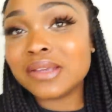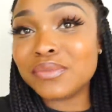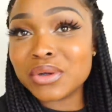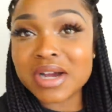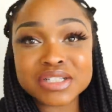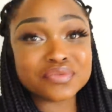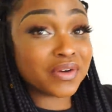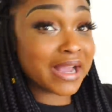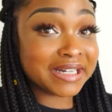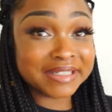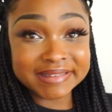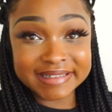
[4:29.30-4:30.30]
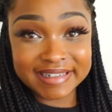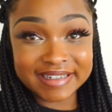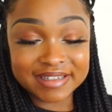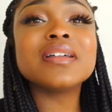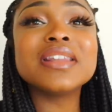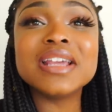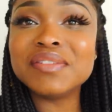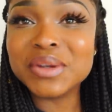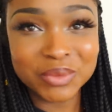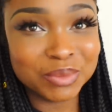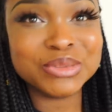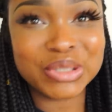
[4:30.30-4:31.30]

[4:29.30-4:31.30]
give you guys finally the living room